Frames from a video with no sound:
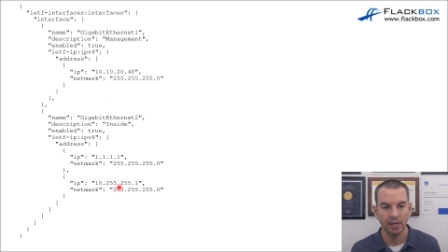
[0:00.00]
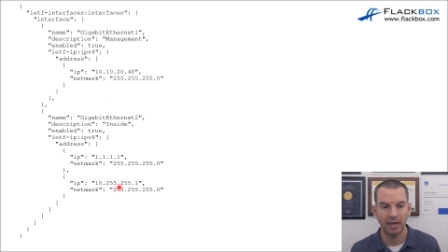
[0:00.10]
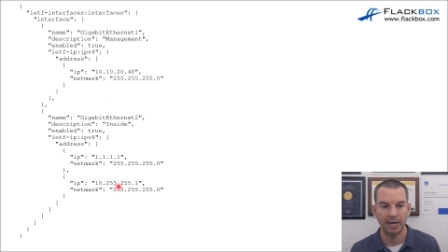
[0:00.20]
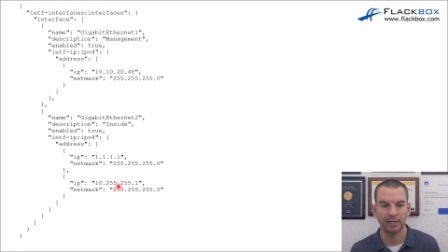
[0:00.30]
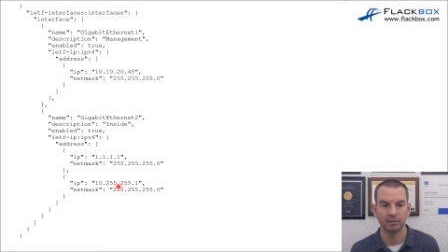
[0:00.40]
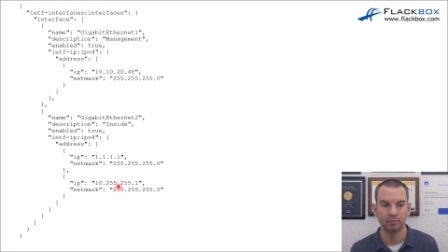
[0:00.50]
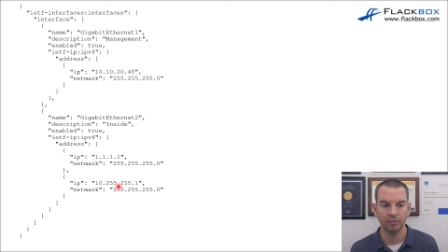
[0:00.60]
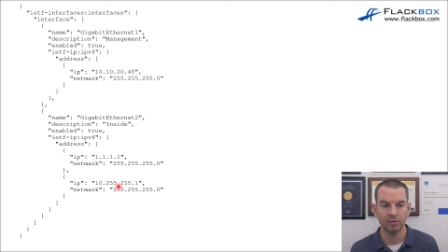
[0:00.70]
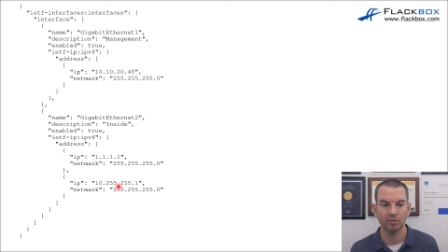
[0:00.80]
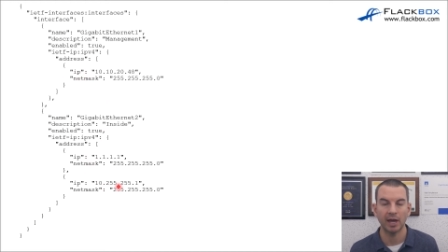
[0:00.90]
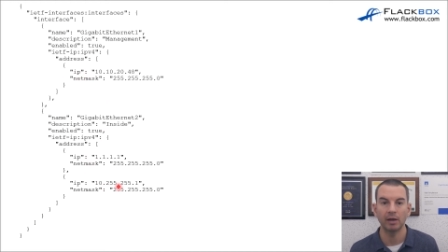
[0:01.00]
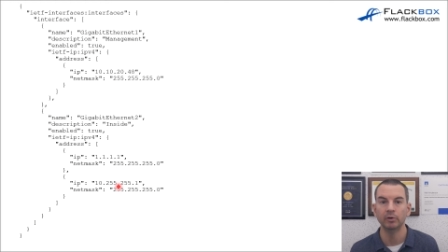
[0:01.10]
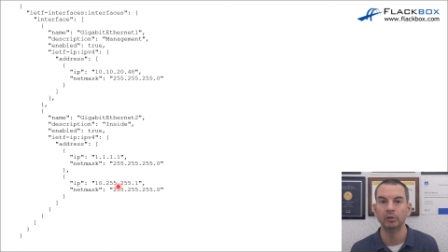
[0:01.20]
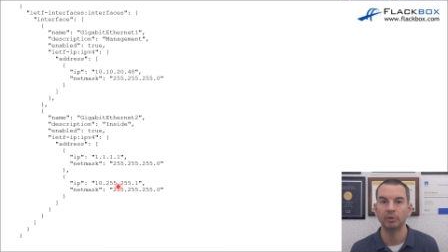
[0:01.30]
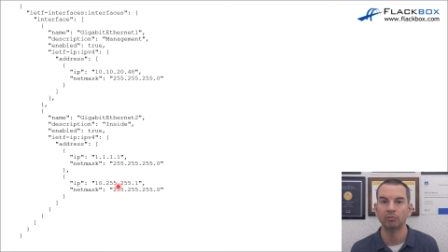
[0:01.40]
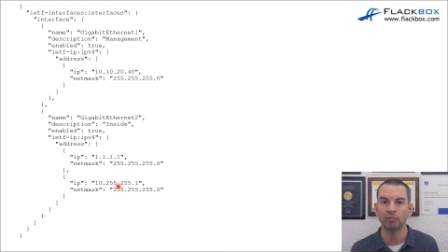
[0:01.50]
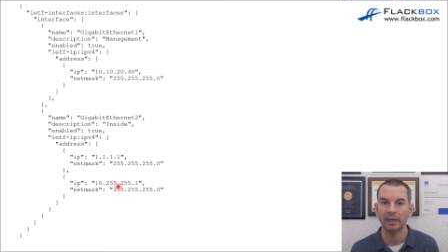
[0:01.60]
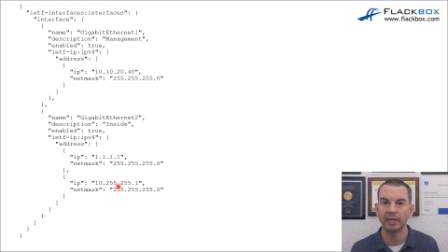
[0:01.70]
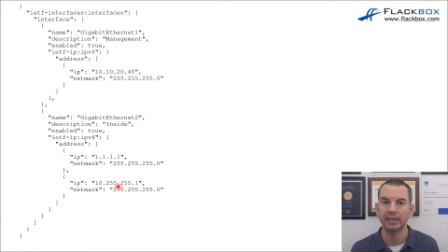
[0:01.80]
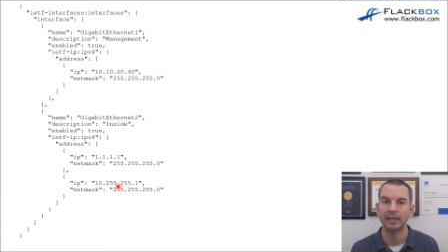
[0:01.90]
And this is how it would be
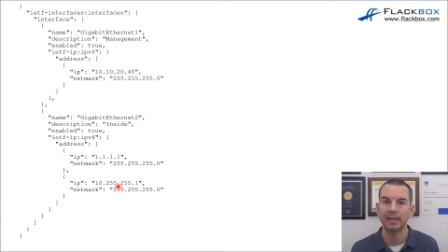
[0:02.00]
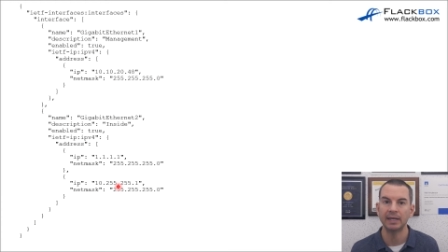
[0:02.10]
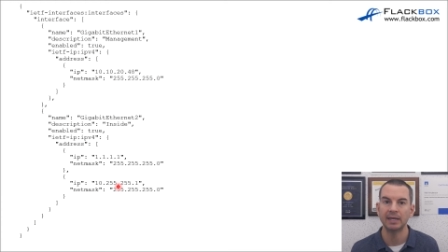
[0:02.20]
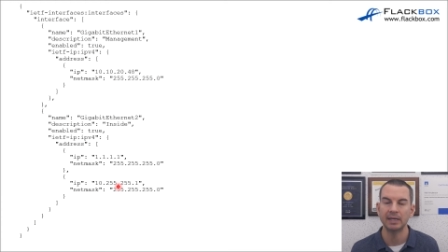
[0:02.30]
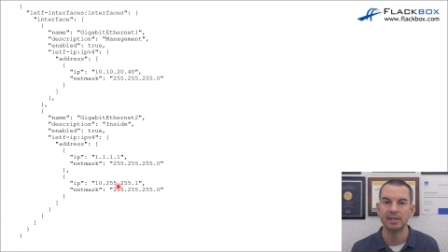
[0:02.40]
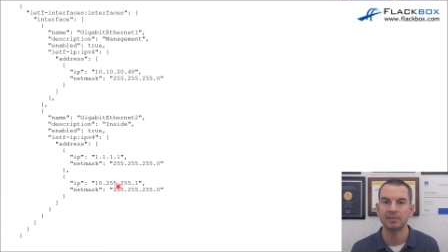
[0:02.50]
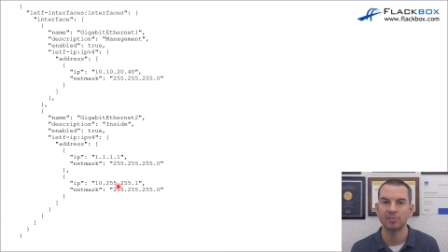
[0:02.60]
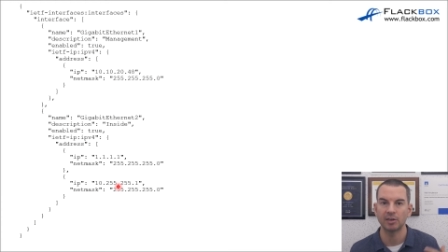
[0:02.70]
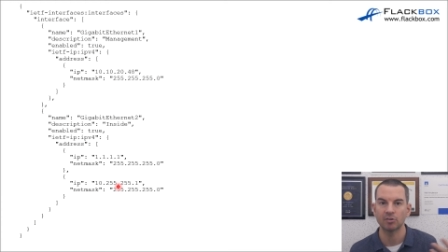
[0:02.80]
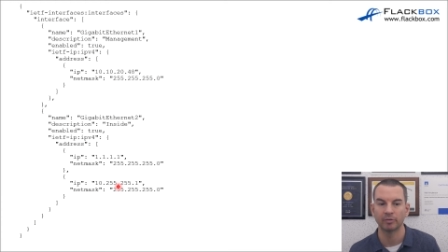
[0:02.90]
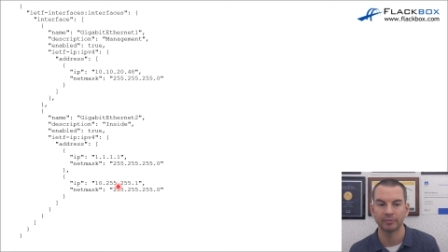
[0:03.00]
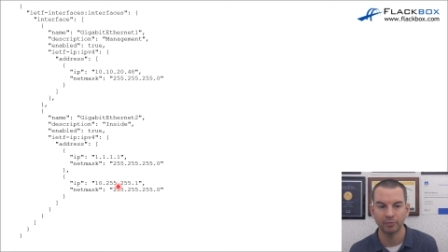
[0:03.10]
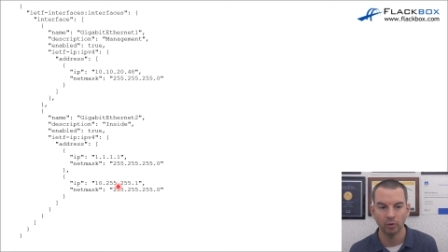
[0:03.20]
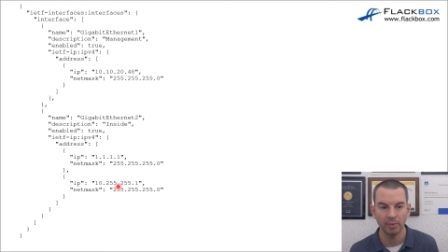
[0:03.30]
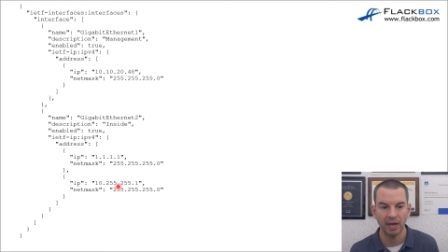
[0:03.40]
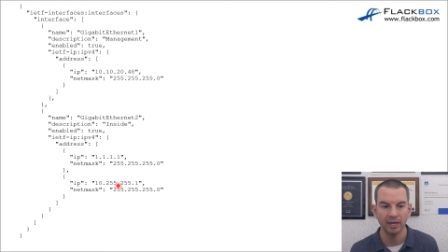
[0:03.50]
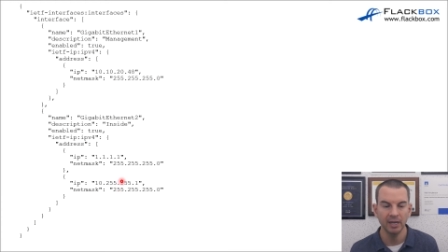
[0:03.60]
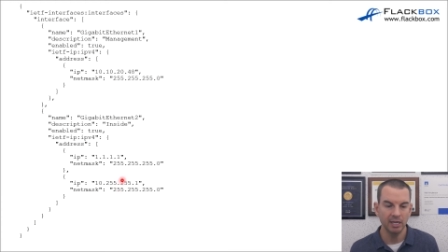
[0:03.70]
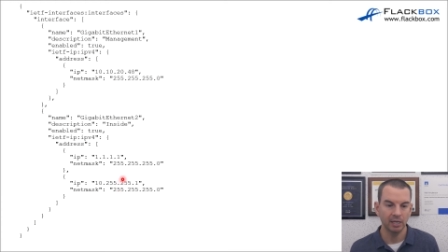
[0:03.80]
written in JSON format.